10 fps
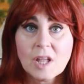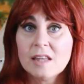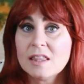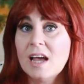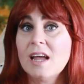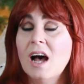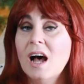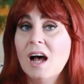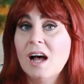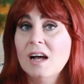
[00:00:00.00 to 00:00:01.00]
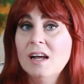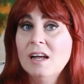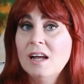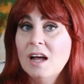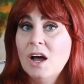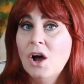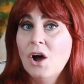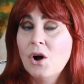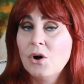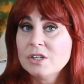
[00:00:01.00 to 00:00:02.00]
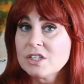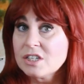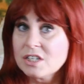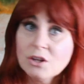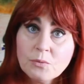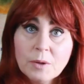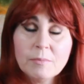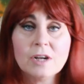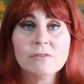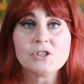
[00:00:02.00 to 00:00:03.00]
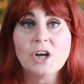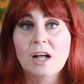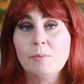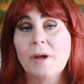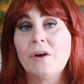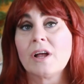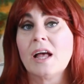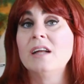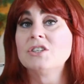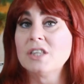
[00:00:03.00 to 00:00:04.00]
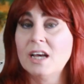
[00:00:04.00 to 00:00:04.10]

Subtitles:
They are still women of childbearing age.